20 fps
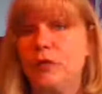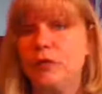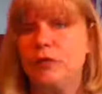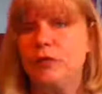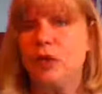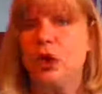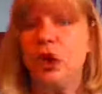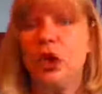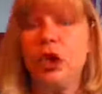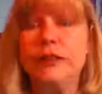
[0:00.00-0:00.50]

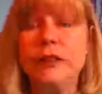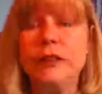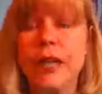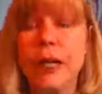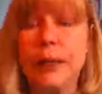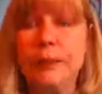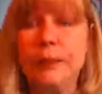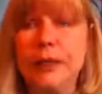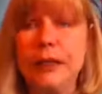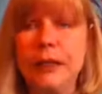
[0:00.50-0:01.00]
of law did I
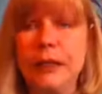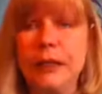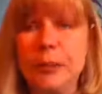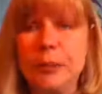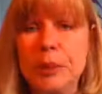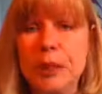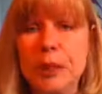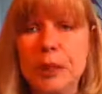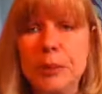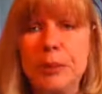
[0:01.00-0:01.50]
pick up
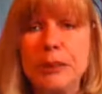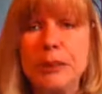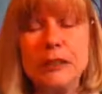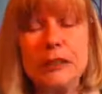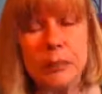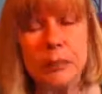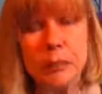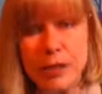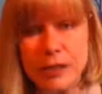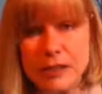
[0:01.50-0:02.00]
but
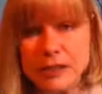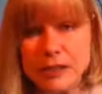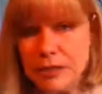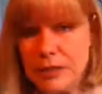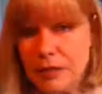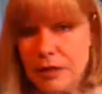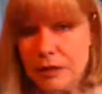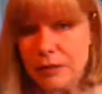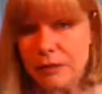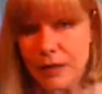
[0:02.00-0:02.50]

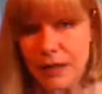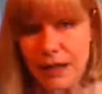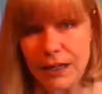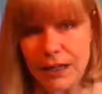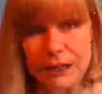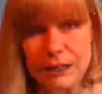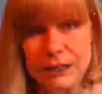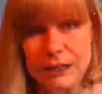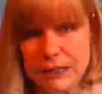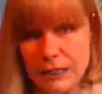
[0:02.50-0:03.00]
domestic
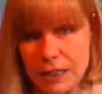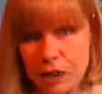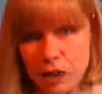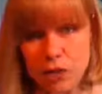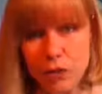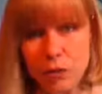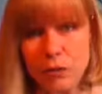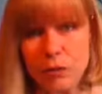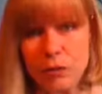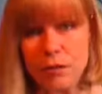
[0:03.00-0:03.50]
violence,
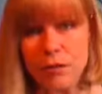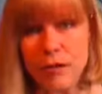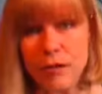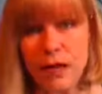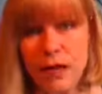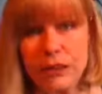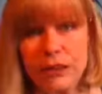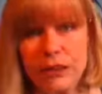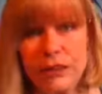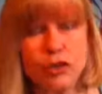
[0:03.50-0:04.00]
sexual
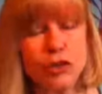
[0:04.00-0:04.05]
violence,